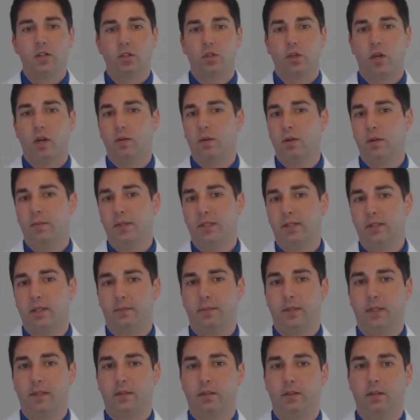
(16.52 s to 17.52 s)
Major trauma would be
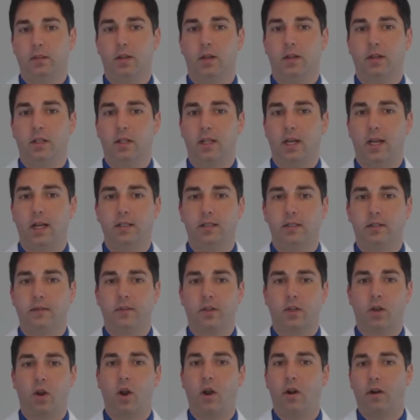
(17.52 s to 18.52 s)
something along the lines
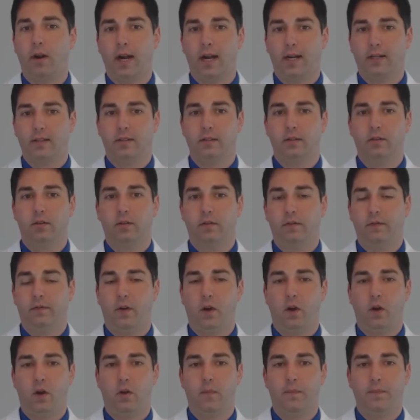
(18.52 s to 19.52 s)
of a car accident or a
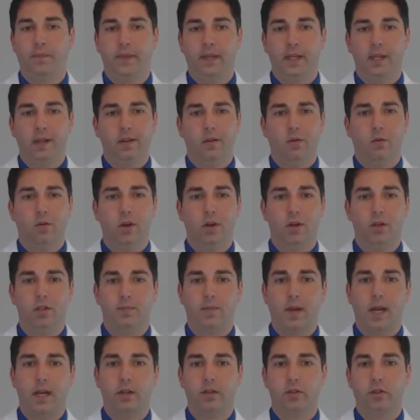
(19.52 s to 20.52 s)
fall,
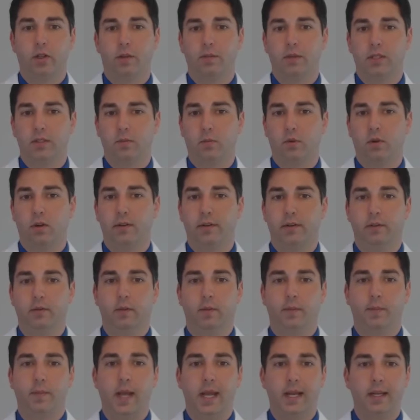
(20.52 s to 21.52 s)
whereas minor trauma is more of
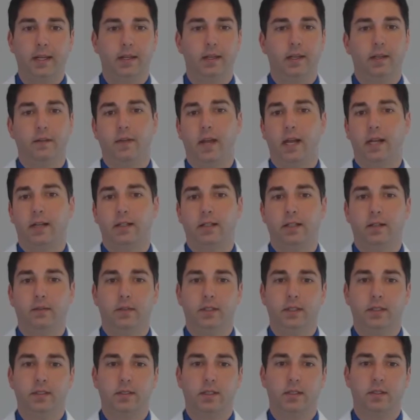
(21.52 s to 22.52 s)
your repetitive
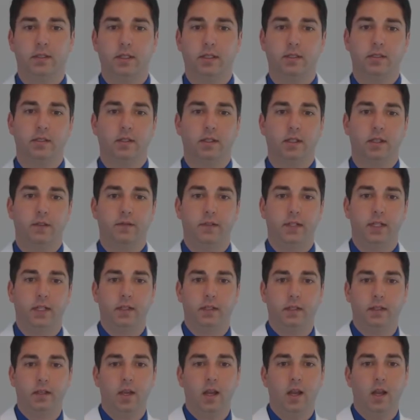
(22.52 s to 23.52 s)
activities such as
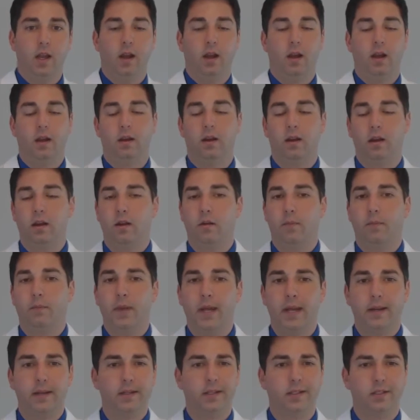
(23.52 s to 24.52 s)
lifting,
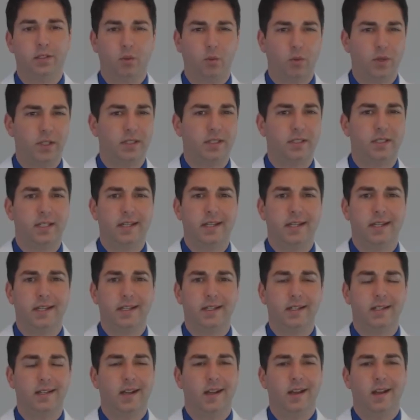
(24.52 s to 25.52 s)
bending,
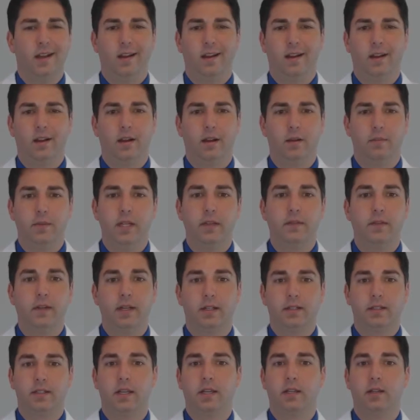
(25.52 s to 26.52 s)
twisting,
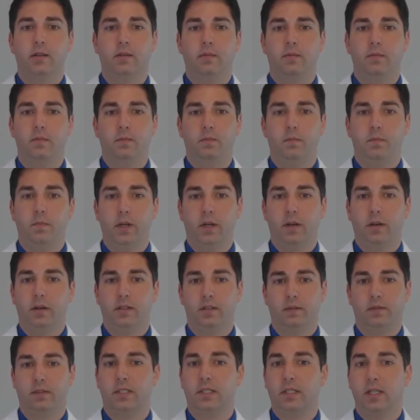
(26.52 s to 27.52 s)
even extended
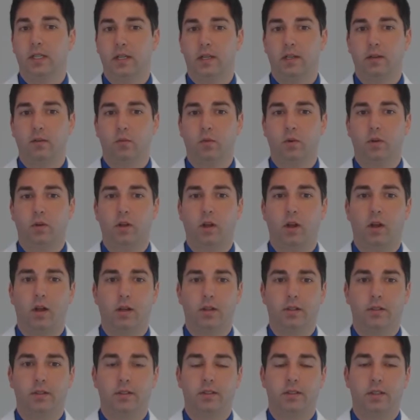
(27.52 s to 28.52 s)
periods of sitting will
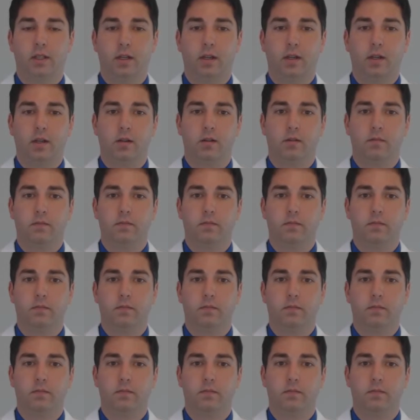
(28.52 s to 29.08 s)
cause